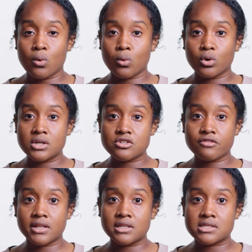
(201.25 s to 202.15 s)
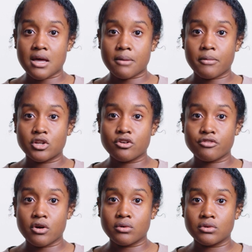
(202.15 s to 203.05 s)
or a surveillance app on your
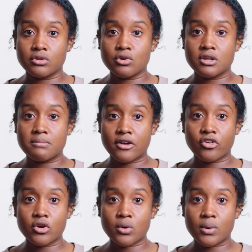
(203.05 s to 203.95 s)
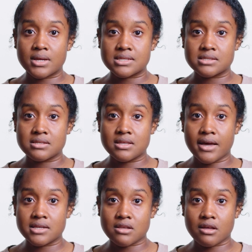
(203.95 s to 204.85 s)
phone, you can make a request to the
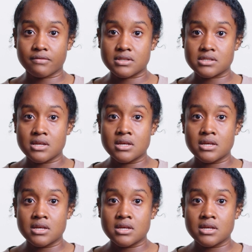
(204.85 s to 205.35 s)
ICE office